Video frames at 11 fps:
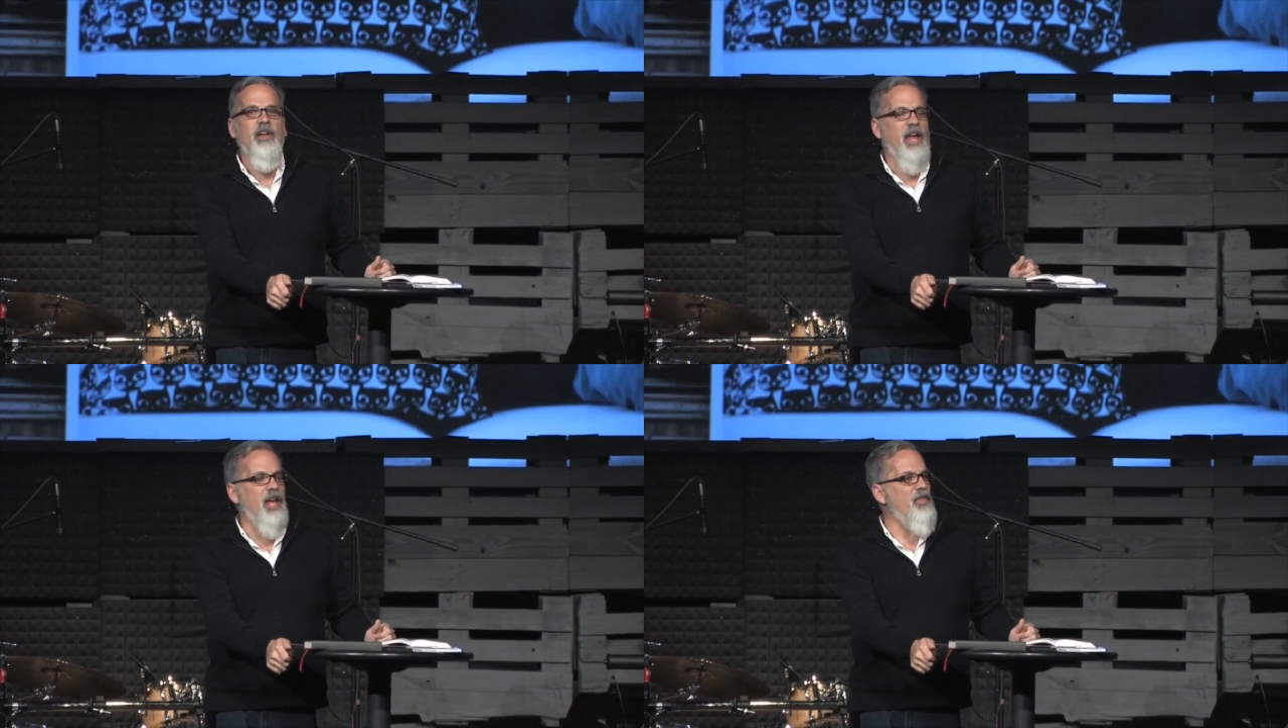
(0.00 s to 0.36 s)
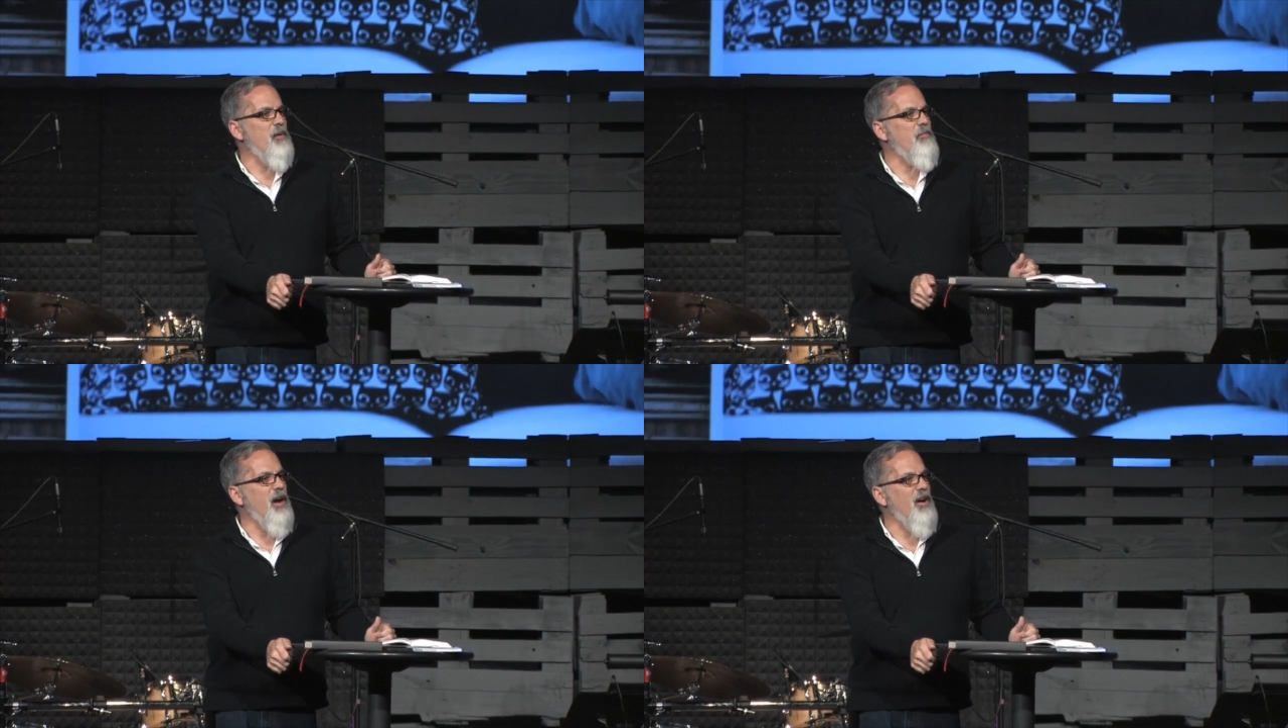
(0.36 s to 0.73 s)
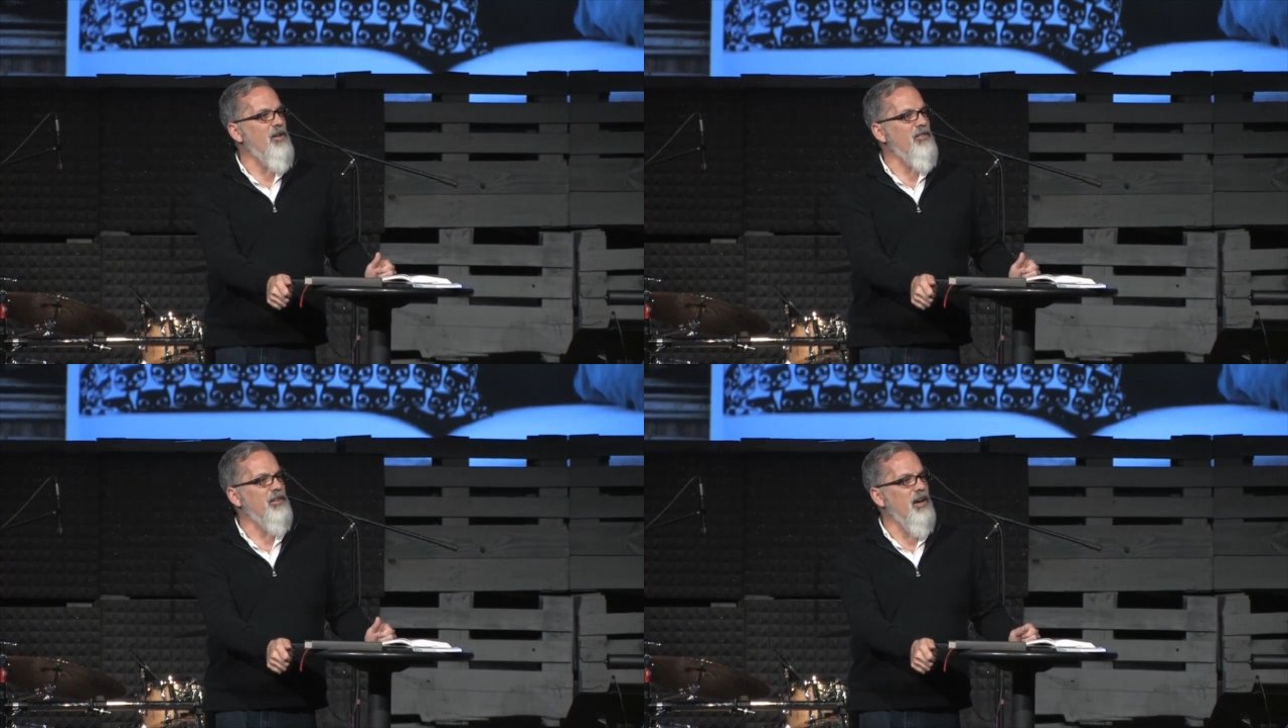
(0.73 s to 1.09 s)
and the
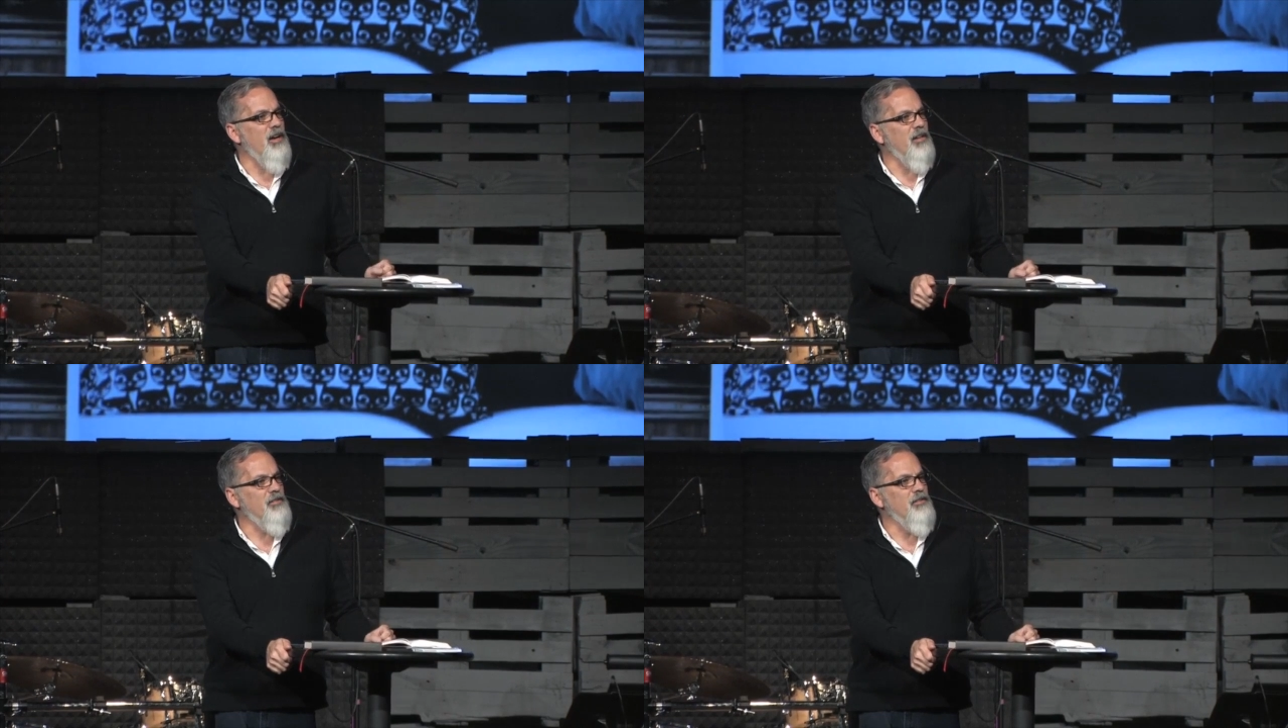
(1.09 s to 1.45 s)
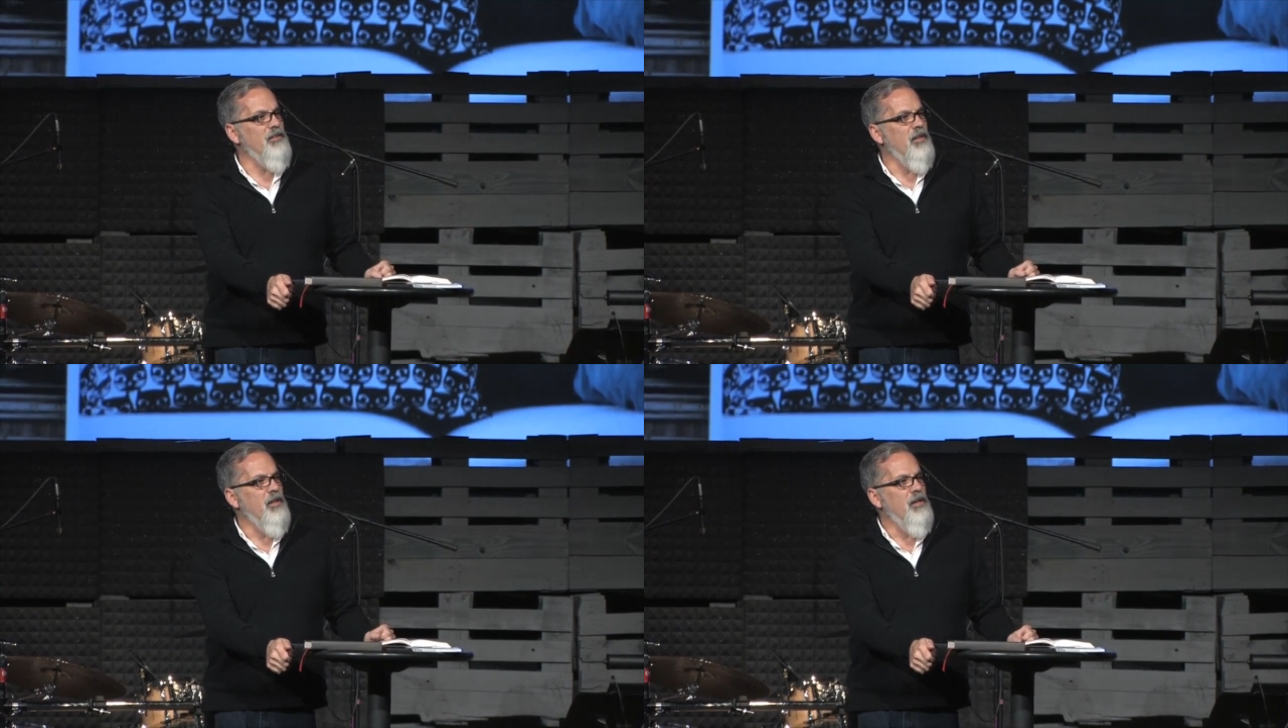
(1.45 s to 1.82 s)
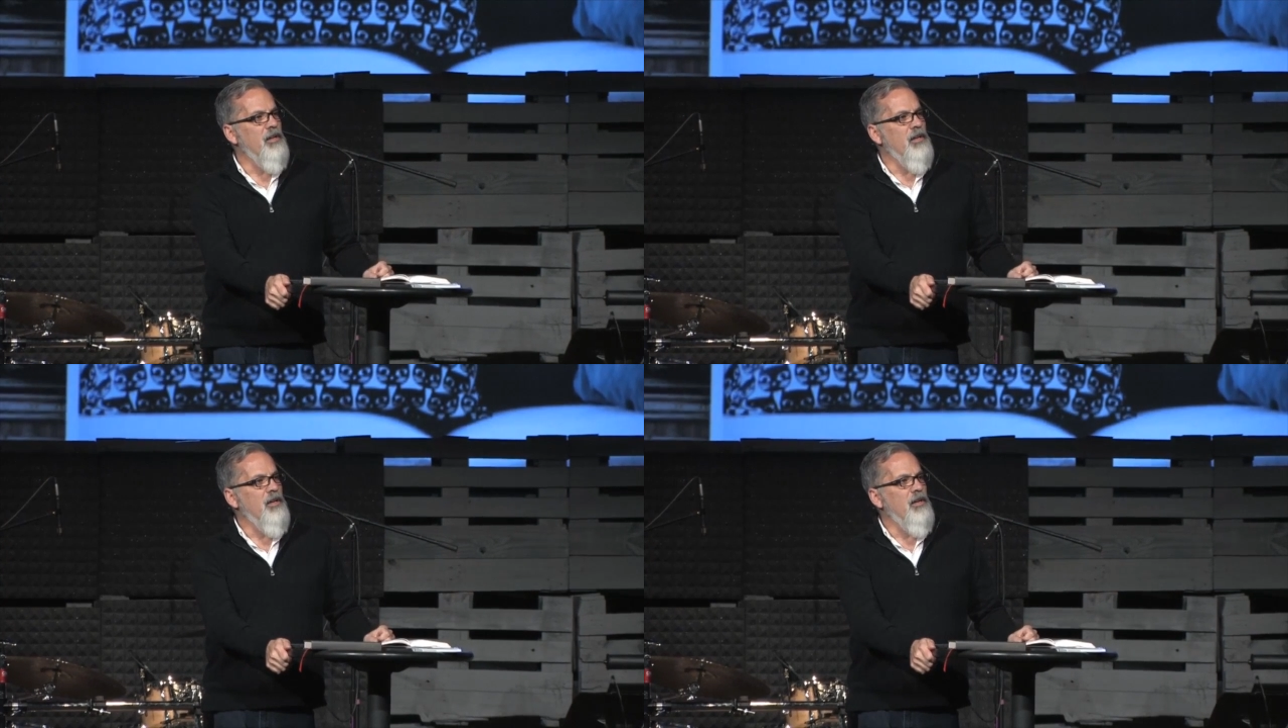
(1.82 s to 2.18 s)
power of God?
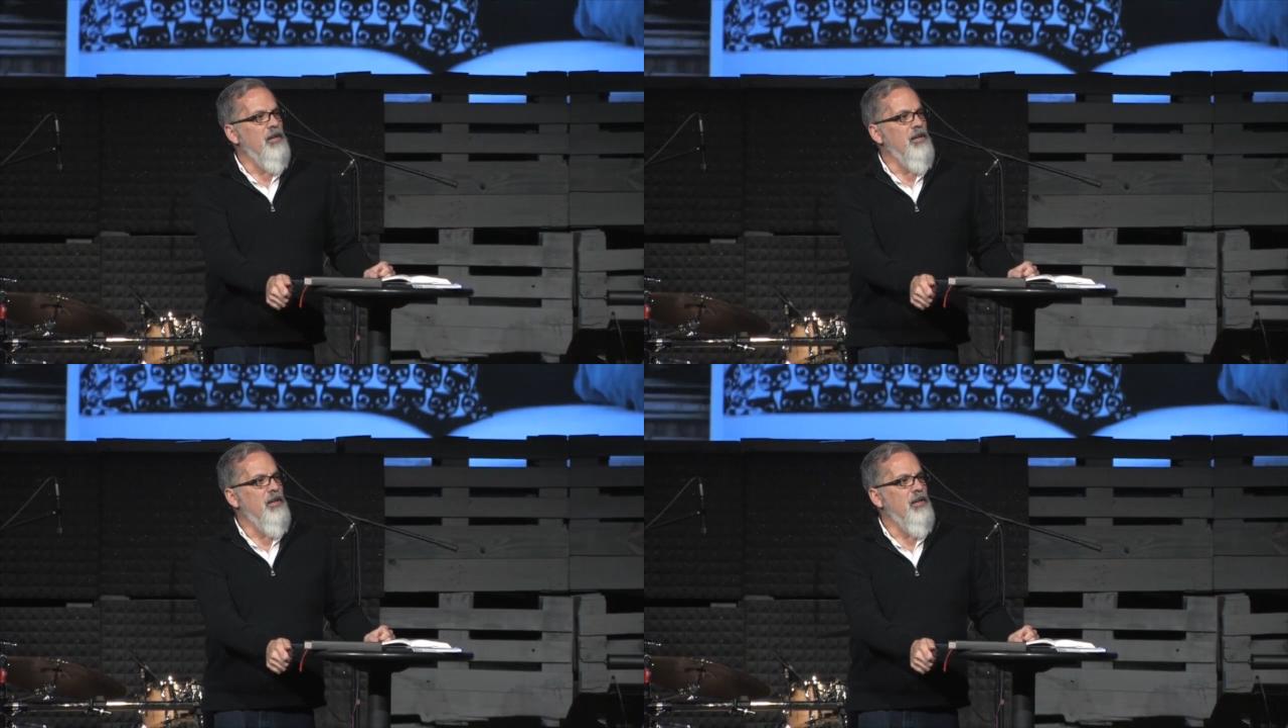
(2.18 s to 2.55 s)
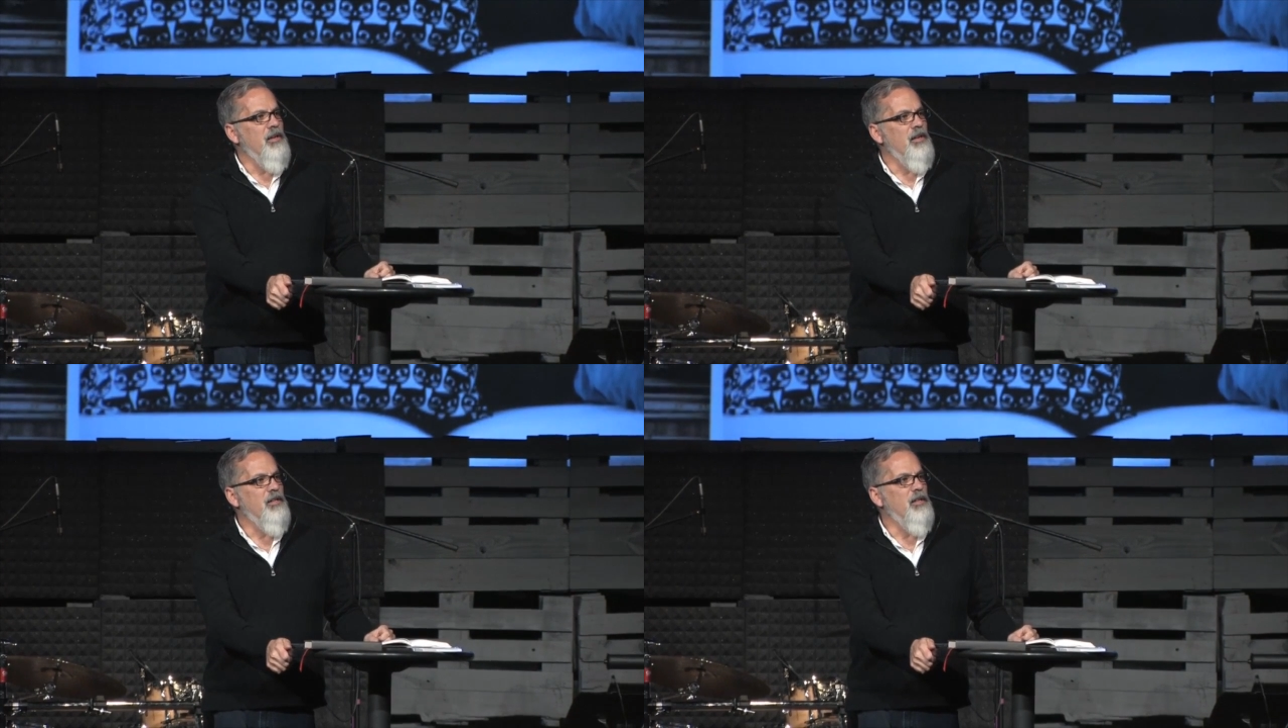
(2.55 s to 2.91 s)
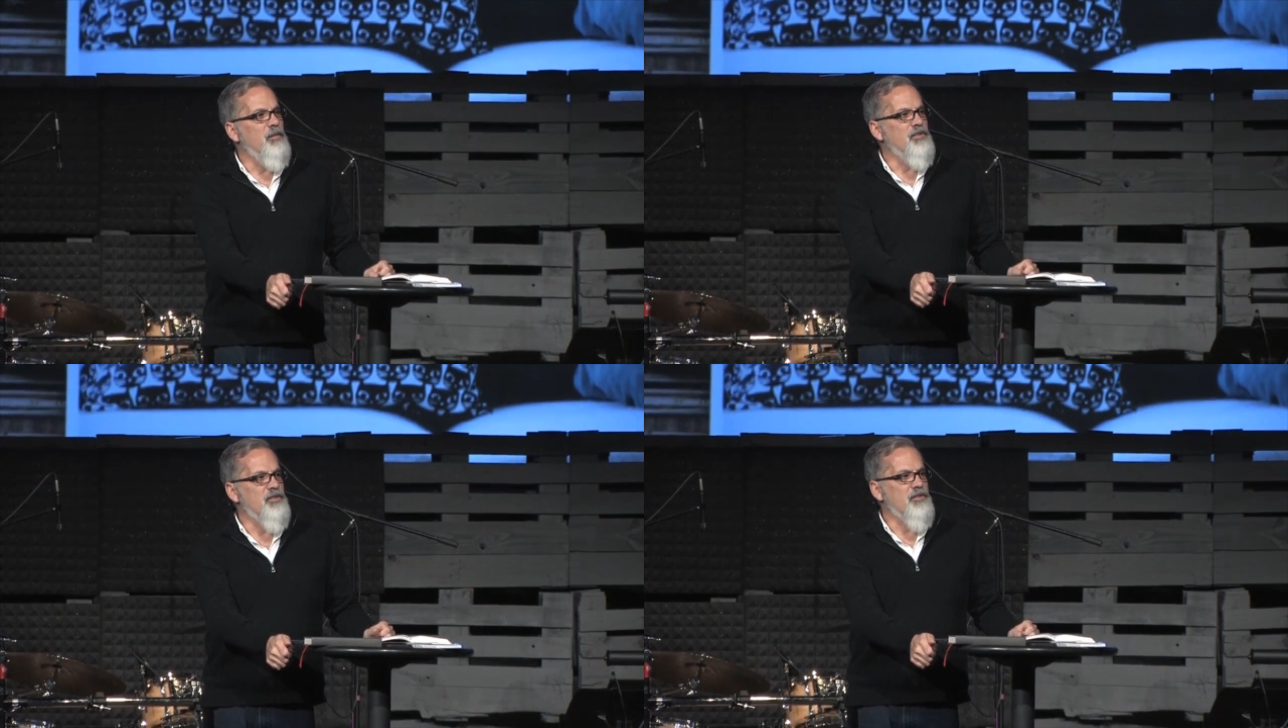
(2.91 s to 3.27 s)
And let
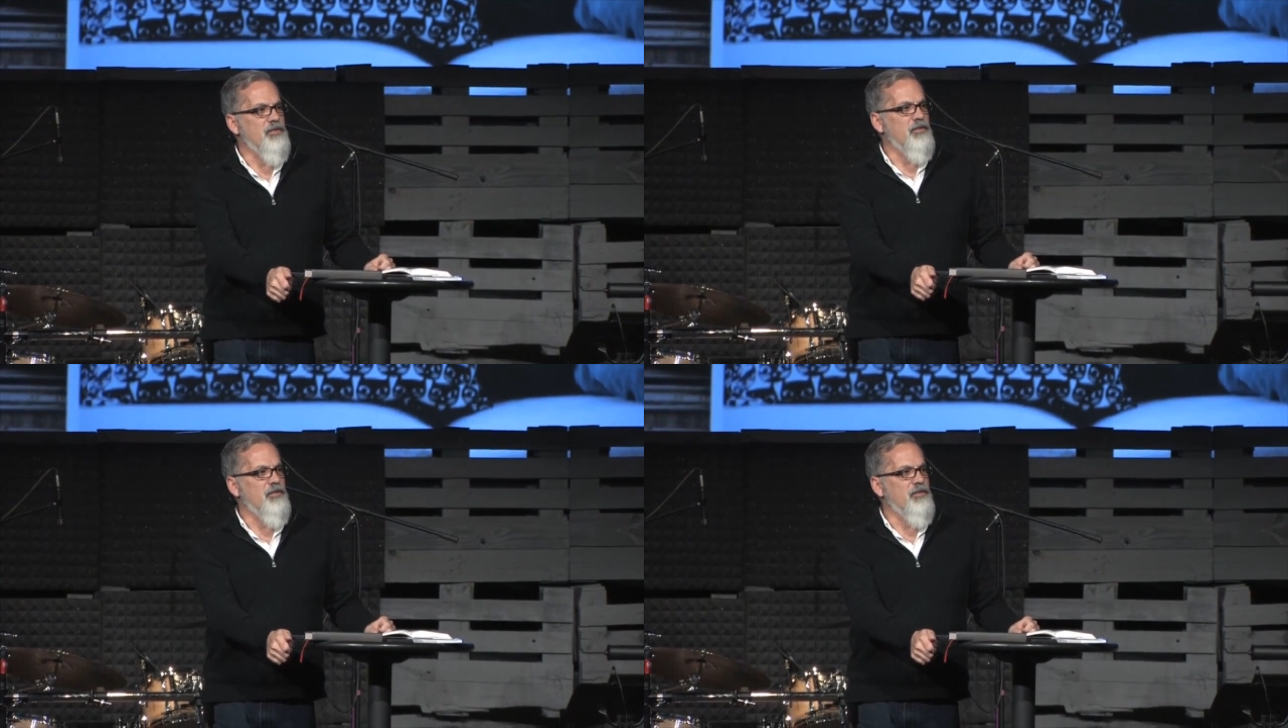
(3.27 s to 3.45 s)
me just